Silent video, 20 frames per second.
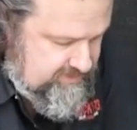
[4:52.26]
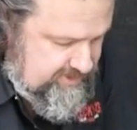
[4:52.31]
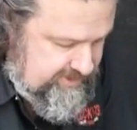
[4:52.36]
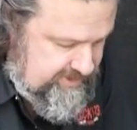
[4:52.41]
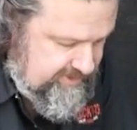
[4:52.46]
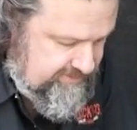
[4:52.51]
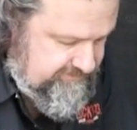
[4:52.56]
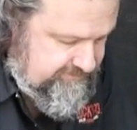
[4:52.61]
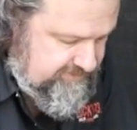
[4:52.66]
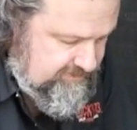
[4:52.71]

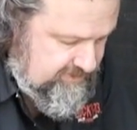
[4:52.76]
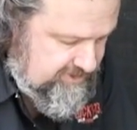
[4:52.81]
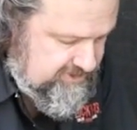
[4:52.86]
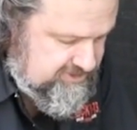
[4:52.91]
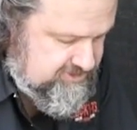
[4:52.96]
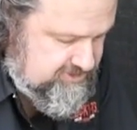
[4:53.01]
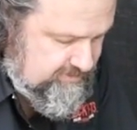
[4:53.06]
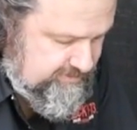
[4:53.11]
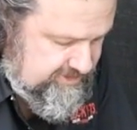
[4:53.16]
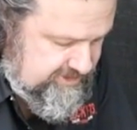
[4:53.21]
threaded up
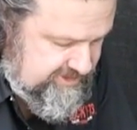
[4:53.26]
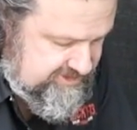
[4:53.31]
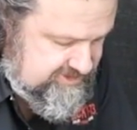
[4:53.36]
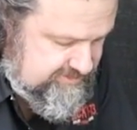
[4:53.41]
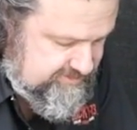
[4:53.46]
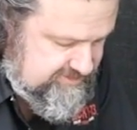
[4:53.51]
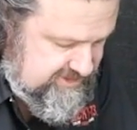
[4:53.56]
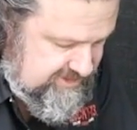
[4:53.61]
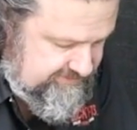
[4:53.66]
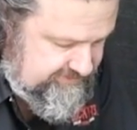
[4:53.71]
first. So I'm gonna get
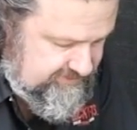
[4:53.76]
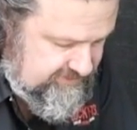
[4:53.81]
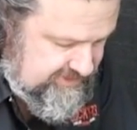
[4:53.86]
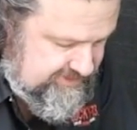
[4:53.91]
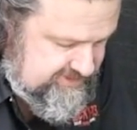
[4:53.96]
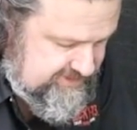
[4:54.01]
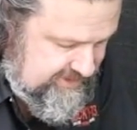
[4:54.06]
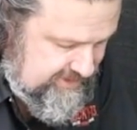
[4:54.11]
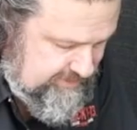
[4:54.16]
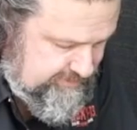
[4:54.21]
some
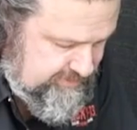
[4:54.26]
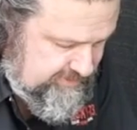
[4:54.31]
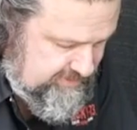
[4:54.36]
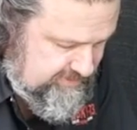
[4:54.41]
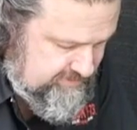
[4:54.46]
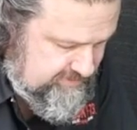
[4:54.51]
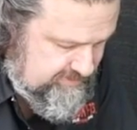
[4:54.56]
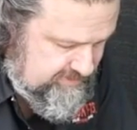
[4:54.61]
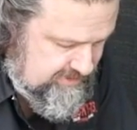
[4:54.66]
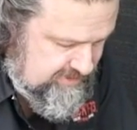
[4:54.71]
Teflon tape.
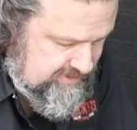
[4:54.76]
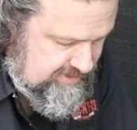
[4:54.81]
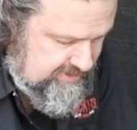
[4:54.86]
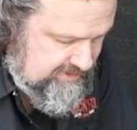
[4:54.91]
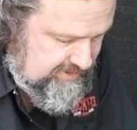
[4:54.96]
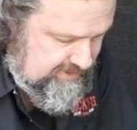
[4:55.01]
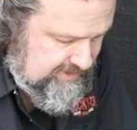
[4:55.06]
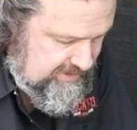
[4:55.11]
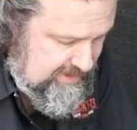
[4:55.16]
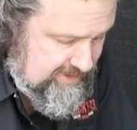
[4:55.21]

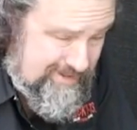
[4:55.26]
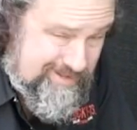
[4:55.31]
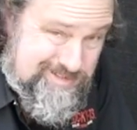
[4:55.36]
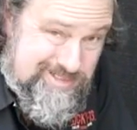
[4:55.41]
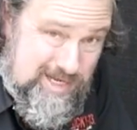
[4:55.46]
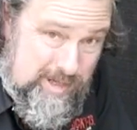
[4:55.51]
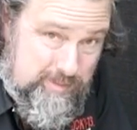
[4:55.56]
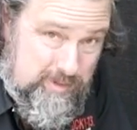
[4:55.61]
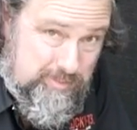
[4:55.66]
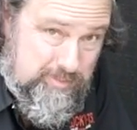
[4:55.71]

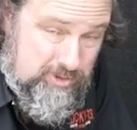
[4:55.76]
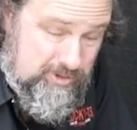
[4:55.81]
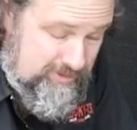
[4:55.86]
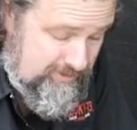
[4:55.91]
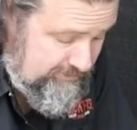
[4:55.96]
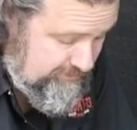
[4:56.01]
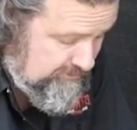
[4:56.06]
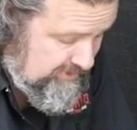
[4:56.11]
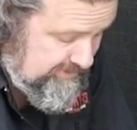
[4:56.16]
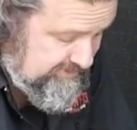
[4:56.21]
Anytime you're
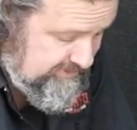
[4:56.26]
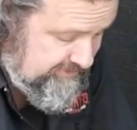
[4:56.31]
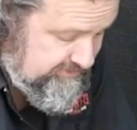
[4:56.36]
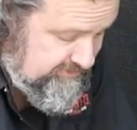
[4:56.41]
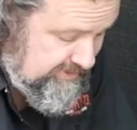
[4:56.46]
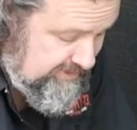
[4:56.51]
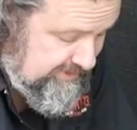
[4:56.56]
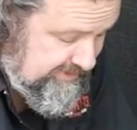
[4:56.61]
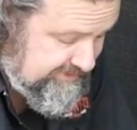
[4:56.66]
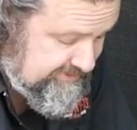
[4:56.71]
putting thread to
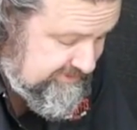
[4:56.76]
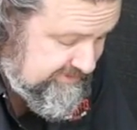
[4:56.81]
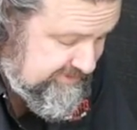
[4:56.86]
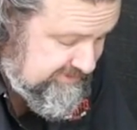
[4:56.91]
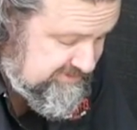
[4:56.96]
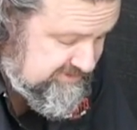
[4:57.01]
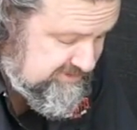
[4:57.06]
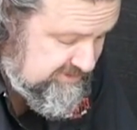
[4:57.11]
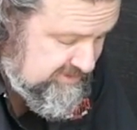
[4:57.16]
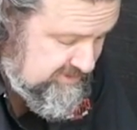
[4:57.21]
thread like
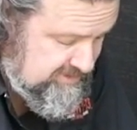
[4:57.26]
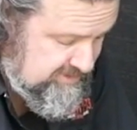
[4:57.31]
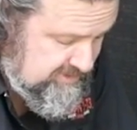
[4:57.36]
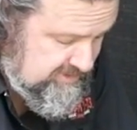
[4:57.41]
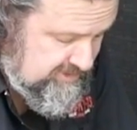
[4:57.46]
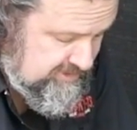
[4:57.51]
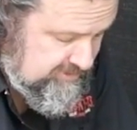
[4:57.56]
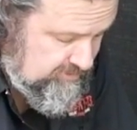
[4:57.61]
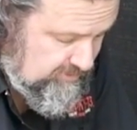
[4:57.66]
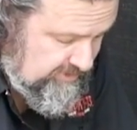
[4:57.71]
this,
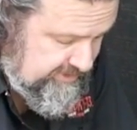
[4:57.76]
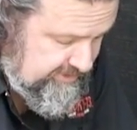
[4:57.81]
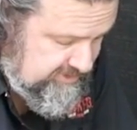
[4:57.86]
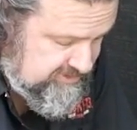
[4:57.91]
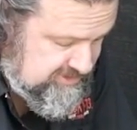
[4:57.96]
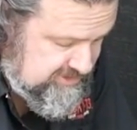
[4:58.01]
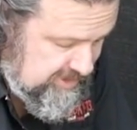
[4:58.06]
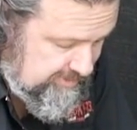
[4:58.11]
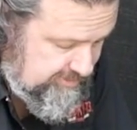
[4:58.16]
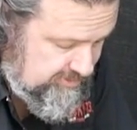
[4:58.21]
you wanna
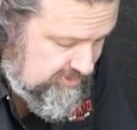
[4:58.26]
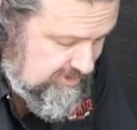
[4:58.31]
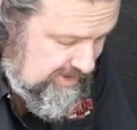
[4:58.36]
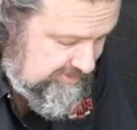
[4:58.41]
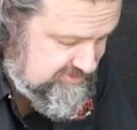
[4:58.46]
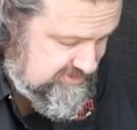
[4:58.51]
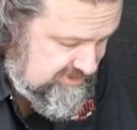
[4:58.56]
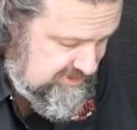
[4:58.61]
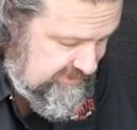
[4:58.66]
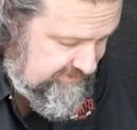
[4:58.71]
use a couple of
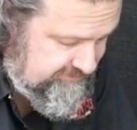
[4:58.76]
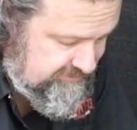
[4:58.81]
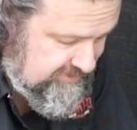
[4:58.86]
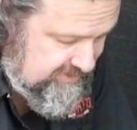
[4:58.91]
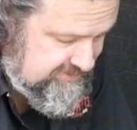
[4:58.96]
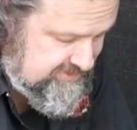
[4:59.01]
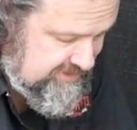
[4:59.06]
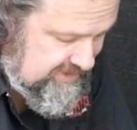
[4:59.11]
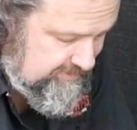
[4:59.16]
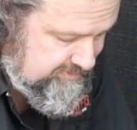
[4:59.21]
wraps of
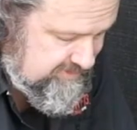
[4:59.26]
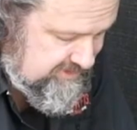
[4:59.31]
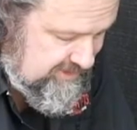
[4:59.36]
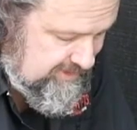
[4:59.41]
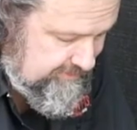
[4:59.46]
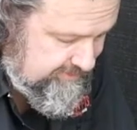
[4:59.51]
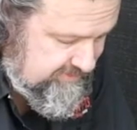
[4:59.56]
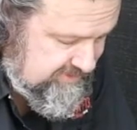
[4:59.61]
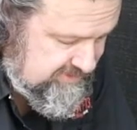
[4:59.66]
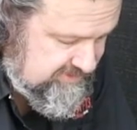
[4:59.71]
Teflon tape
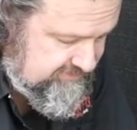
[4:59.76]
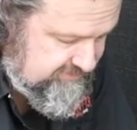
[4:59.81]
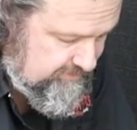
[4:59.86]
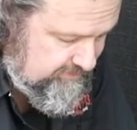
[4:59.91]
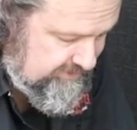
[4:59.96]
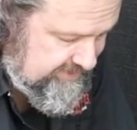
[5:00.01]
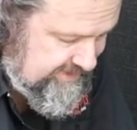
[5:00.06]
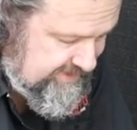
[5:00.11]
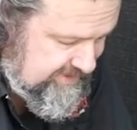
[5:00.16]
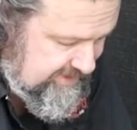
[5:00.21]
to keep this
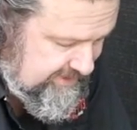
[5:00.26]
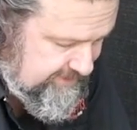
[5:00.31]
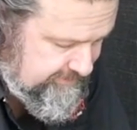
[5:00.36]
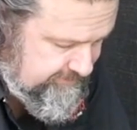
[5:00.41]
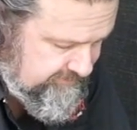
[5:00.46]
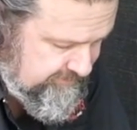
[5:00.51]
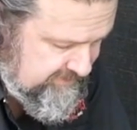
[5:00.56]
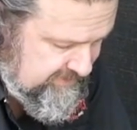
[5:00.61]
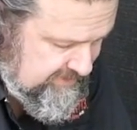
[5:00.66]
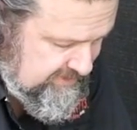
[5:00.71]
from
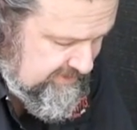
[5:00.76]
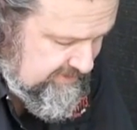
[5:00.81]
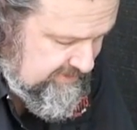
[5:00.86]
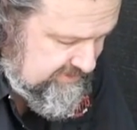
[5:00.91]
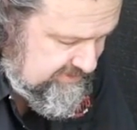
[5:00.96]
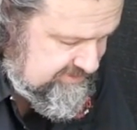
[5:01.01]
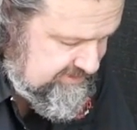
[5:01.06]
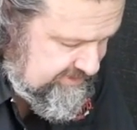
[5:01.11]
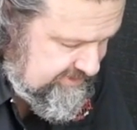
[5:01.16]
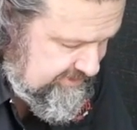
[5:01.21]
leaking.
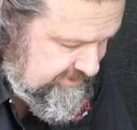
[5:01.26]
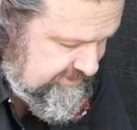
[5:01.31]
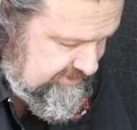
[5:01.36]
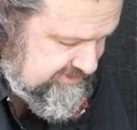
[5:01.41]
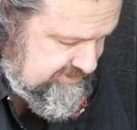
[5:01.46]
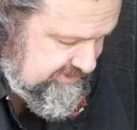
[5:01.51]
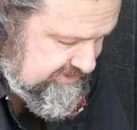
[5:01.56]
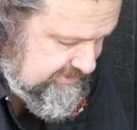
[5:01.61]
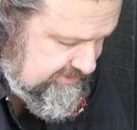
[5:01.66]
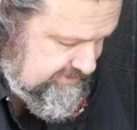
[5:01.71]
So I
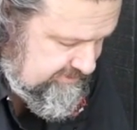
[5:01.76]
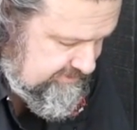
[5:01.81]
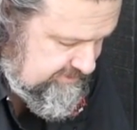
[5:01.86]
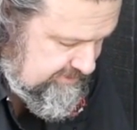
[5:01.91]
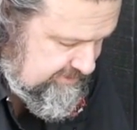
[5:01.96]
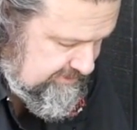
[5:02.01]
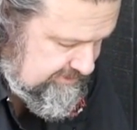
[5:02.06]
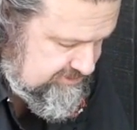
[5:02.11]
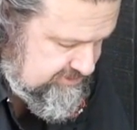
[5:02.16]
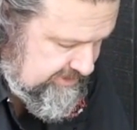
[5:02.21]
guarantee you,
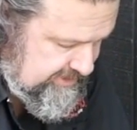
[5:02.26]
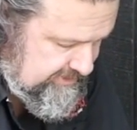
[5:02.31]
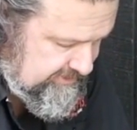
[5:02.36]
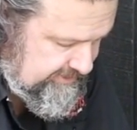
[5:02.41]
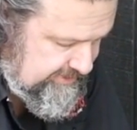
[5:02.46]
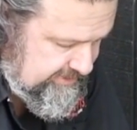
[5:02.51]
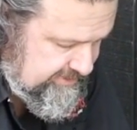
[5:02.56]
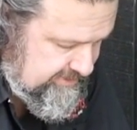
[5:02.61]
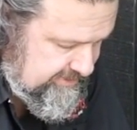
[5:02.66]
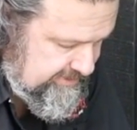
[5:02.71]
it'll try to
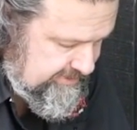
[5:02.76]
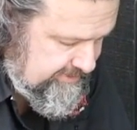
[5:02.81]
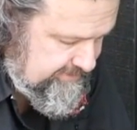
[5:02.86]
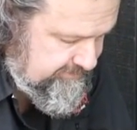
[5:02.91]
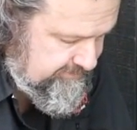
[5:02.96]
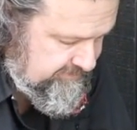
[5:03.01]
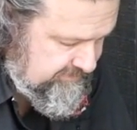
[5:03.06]
leak on you.